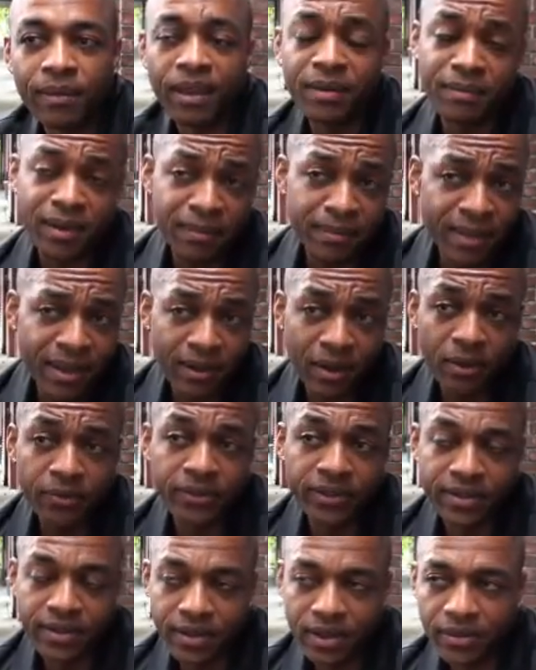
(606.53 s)
And
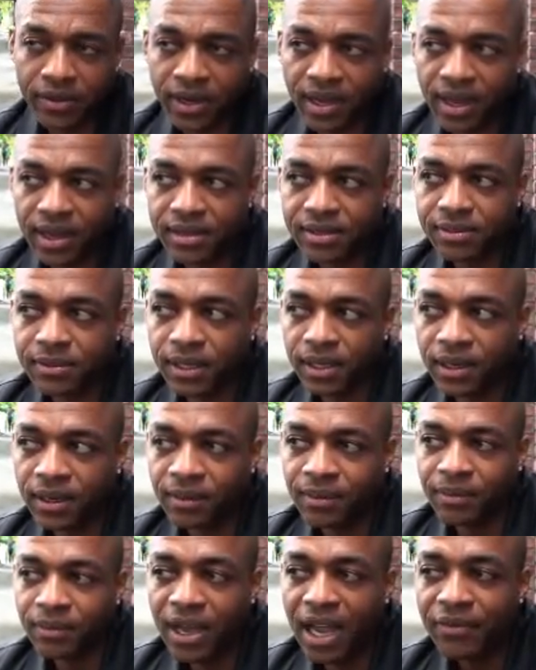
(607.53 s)
hopefully the other guys.
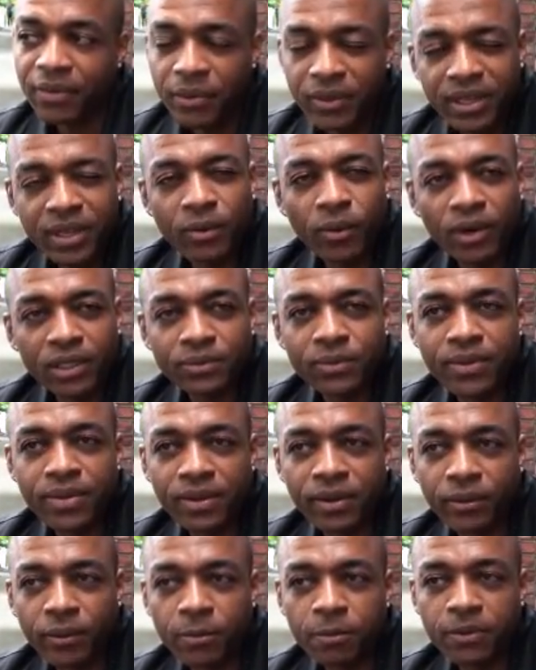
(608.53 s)
I haven't really worked
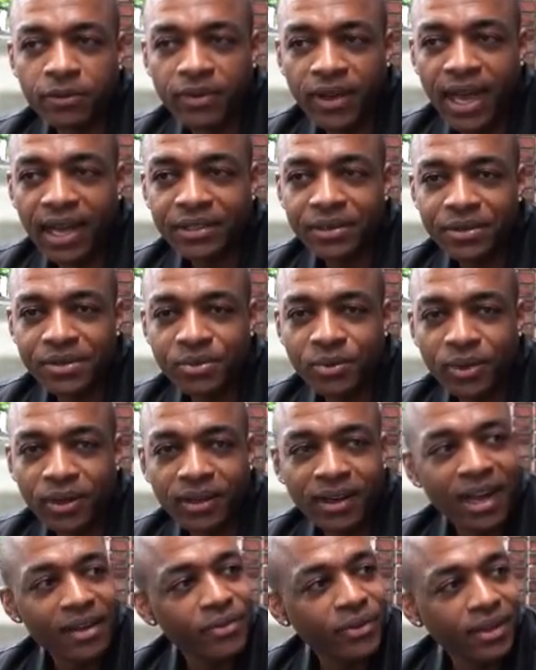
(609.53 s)
with a group of actors
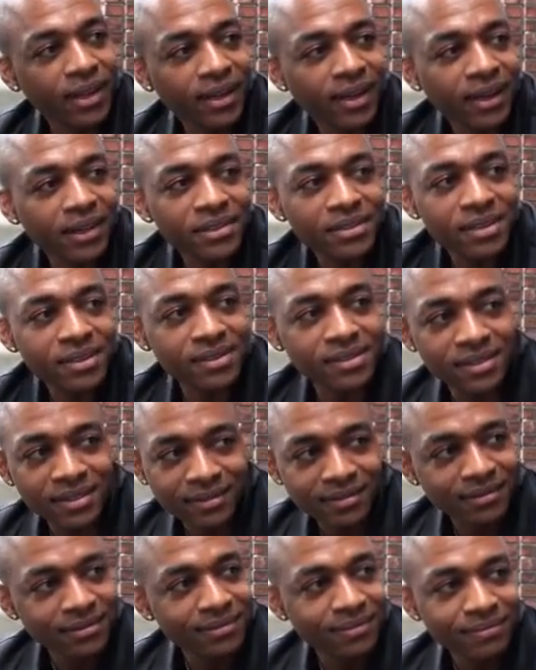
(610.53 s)
where I feel like I can just
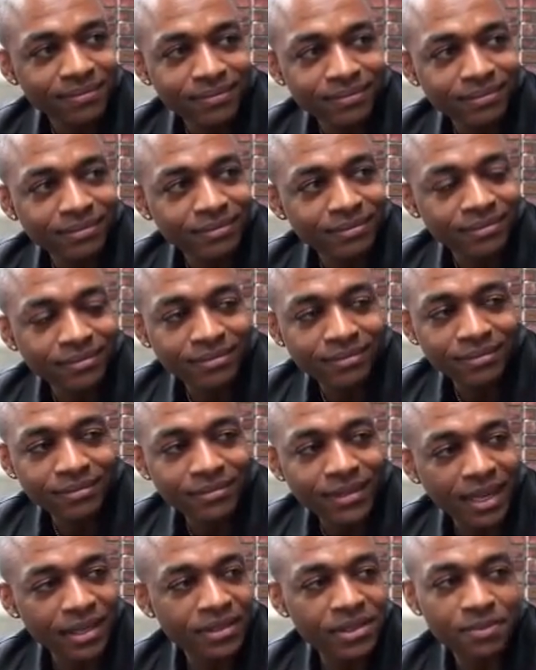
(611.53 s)

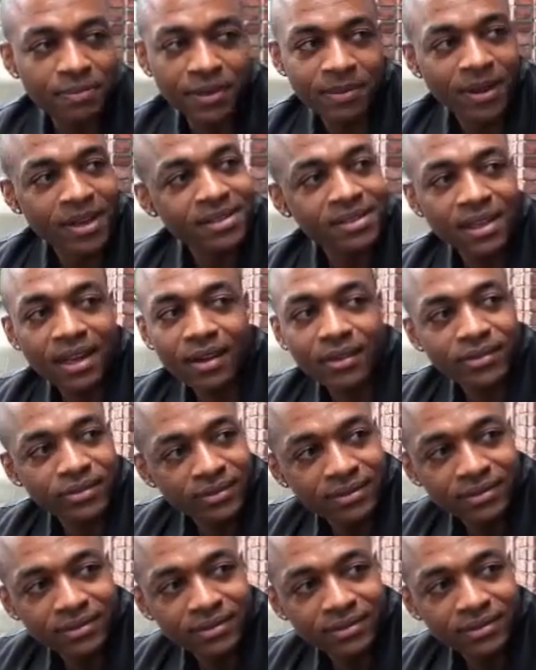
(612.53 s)
be myself.